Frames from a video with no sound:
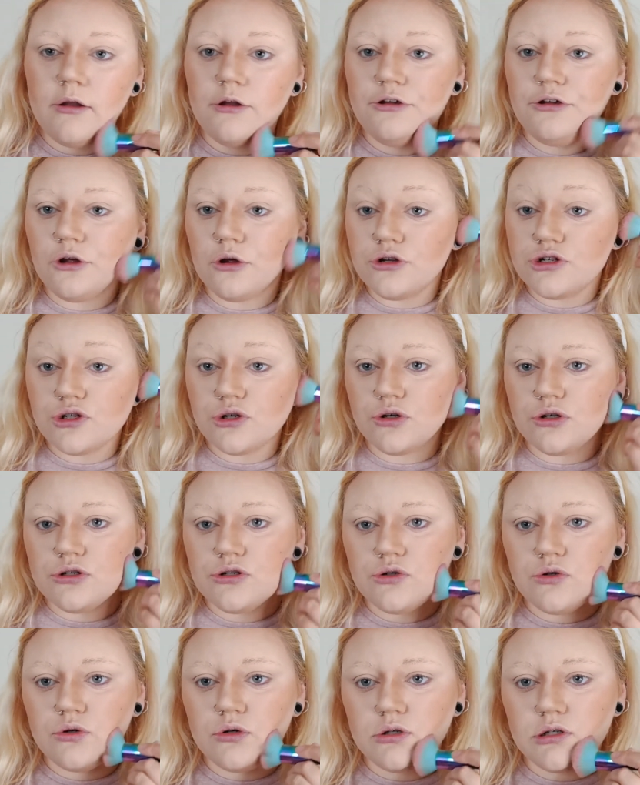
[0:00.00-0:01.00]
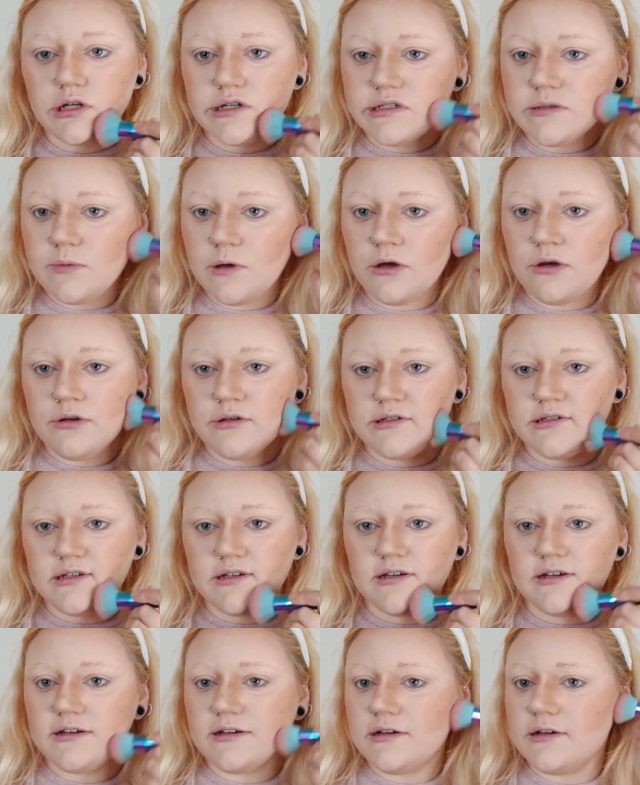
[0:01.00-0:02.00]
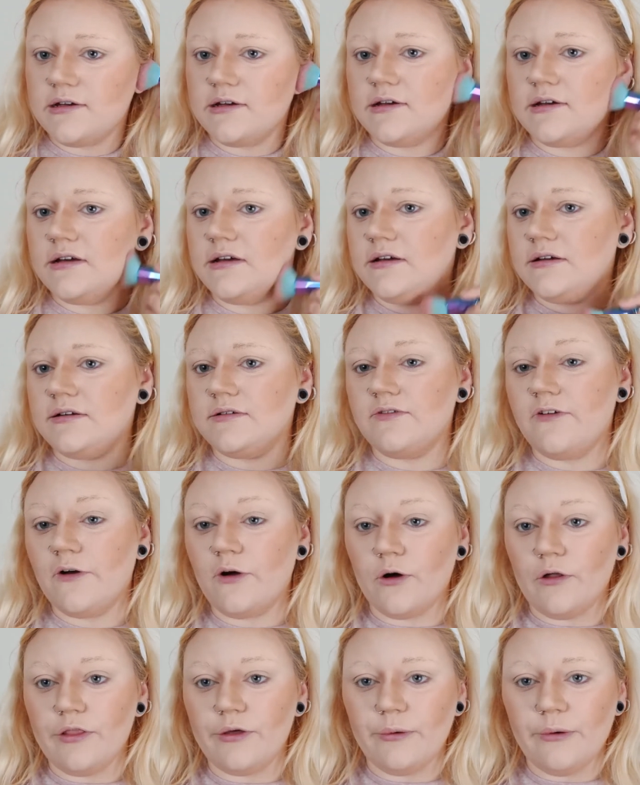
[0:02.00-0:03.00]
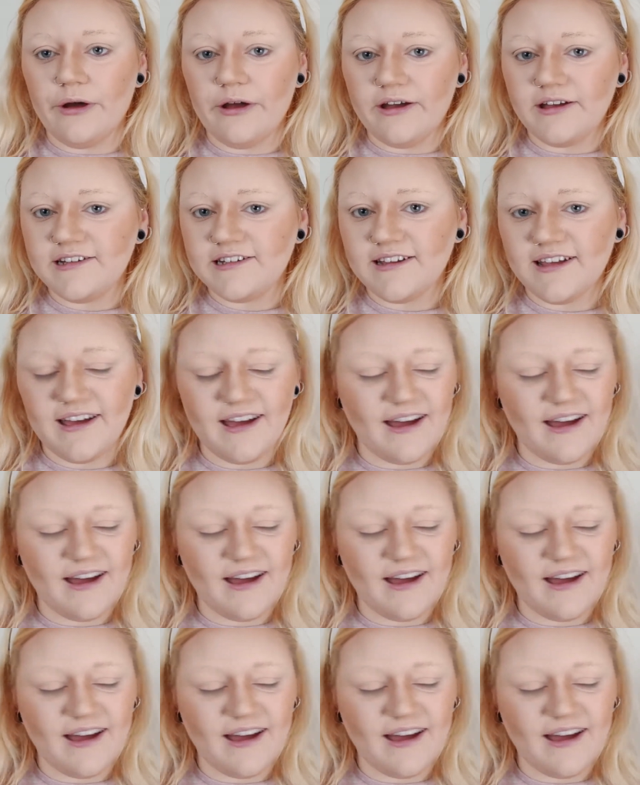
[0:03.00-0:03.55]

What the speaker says: not contoured, I suppose. Forgot the word.